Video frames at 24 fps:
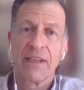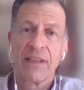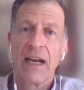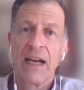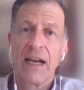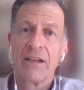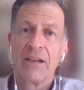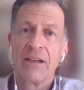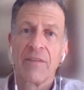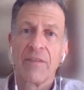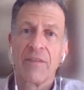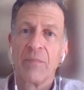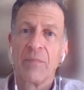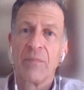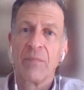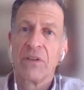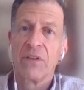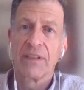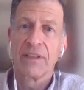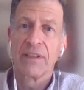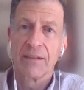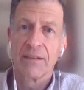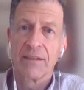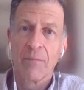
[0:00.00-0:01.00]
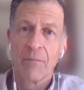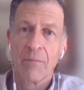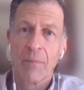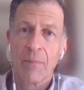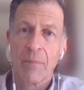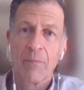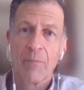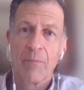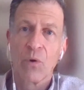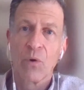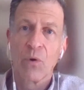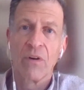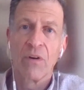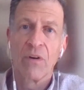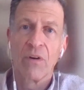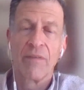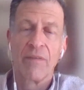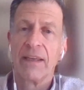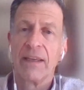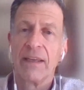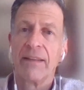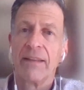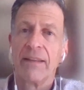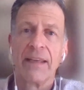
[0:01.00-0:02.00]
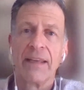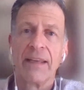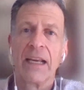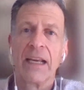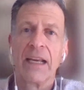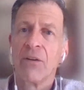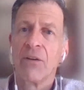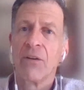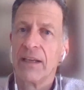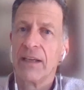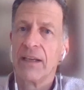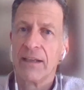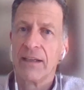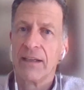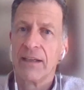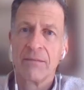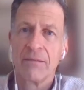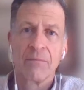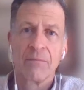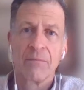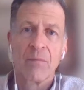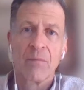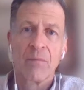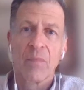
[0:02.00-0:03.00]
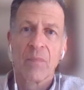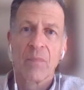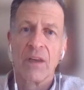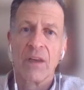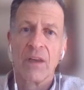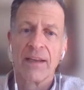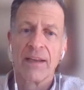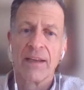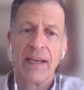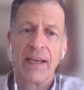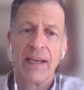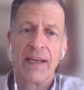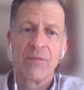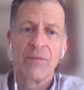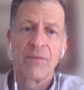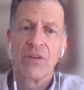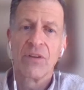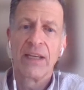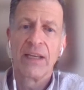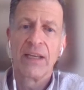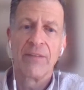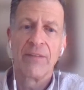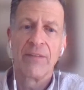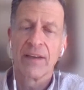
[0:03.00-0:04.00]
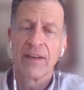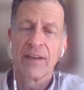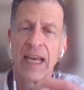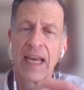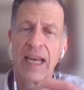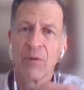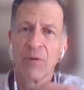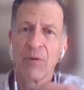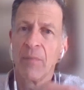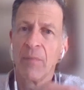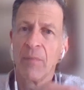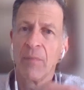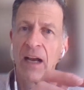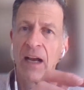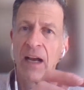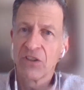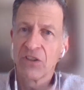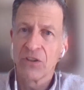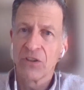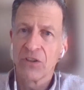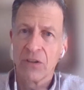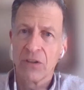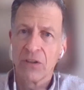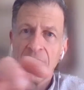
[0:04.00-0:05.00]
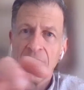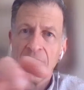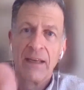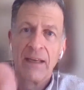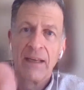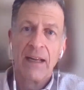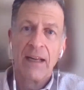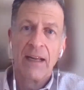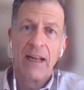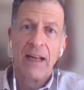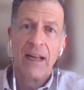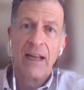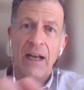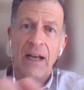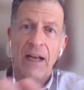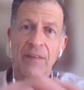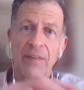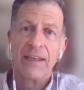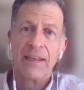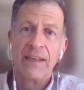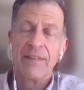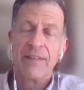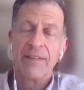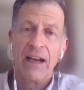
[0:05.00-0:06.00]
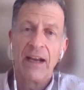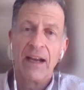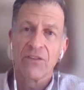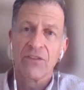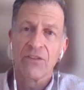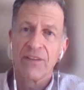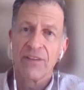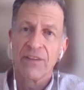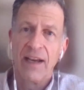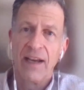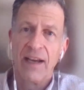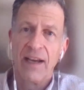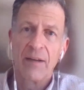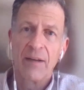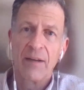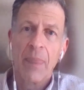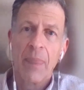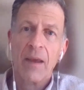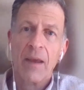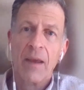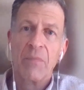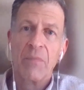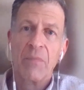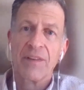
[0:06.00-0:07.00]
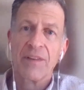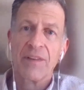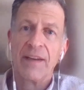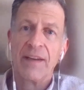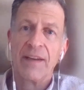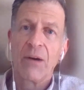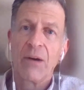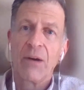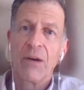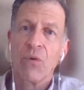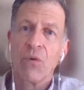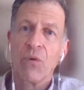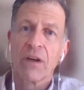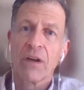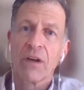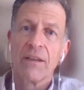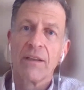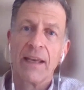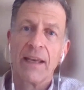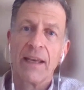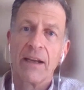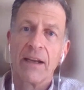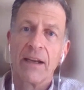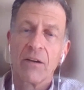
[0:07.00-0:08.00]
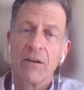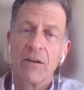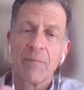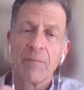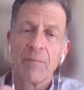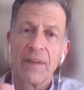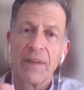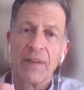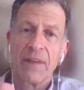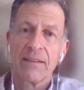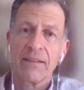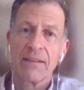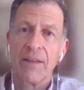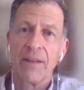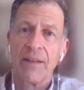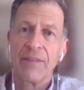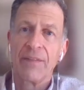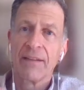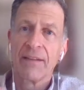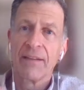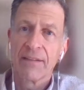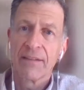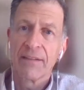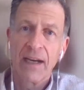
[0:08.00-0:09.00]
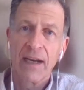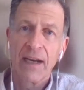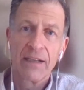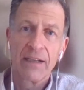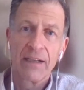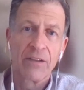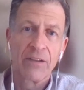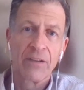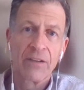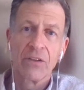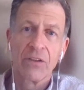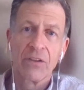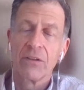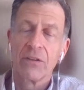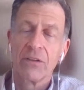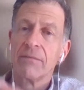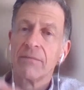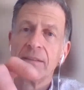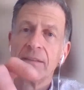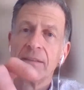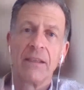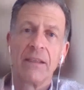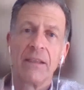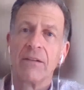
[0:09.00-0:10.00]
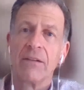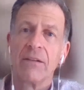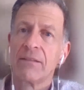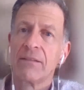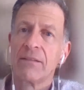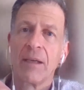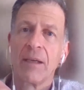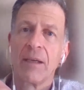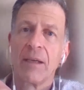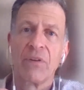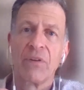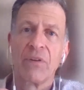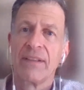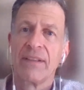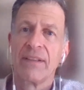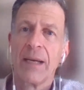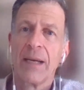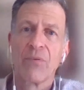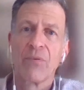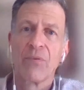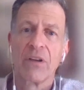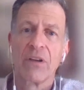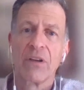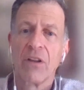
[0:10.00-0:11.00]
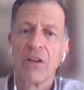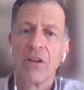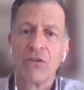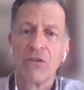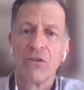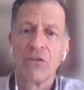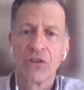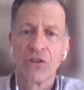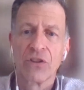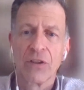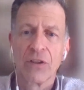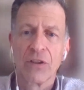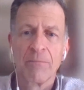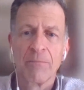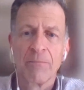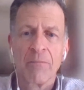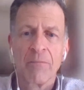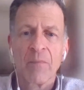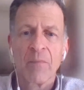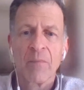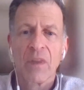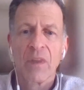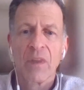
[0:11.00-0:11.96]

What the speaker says: side of the building or of the area. Okay, so you have the camera module on the outside, but the network layer is on the inside under a separate tamper enclosure.